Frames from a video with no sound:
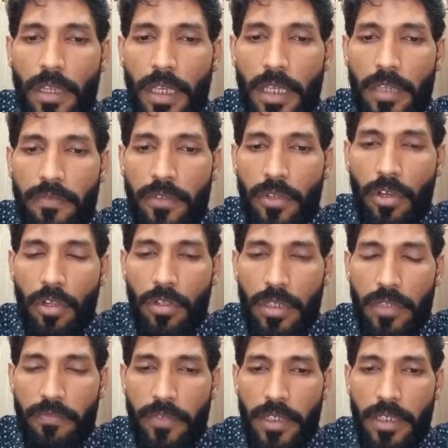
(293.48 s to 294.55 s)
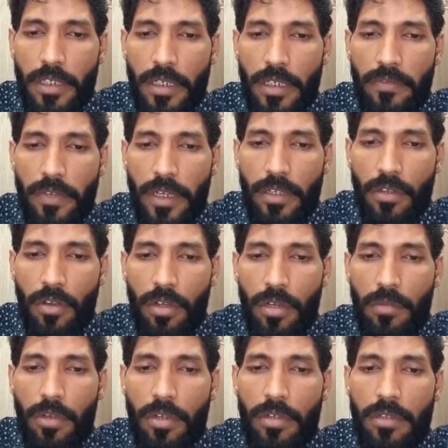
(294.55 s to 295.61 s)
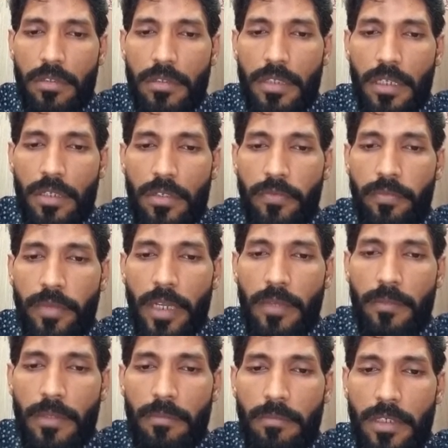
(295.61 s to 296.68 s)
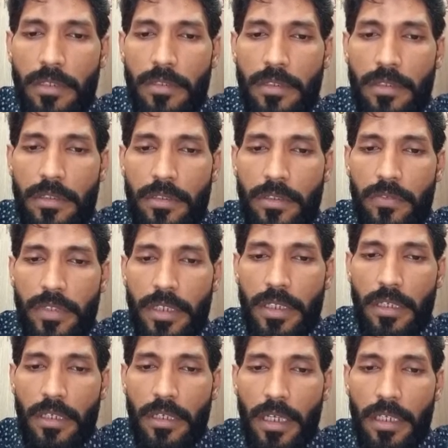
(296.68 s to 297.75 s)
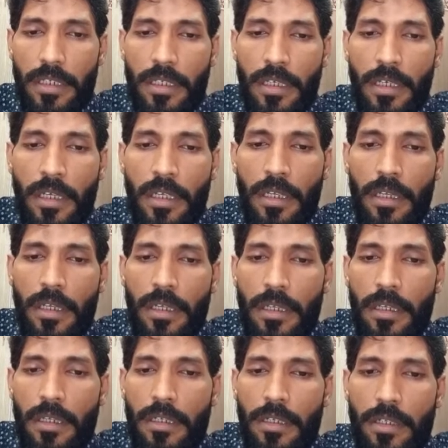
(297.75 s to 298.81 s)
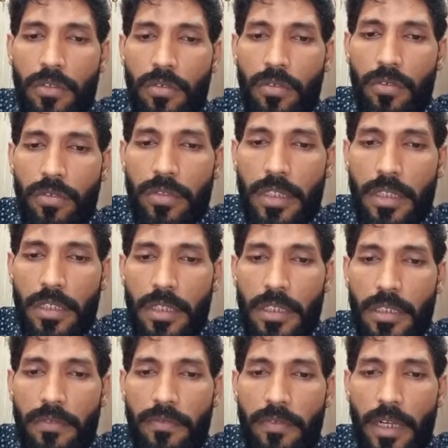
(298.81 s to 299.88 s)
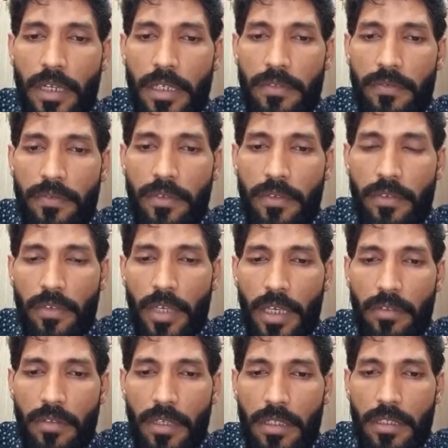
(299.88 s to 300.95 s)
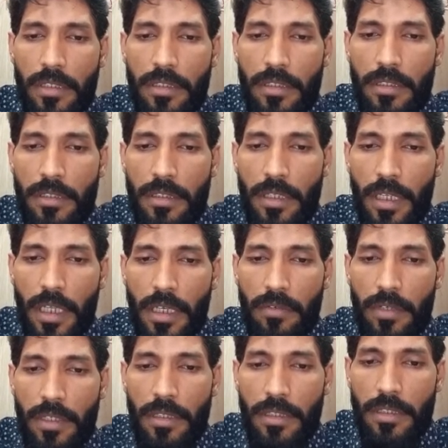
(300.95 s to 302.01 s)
if I talk about set of prime numbers, so we can write 2, 3, 5, 7, 11,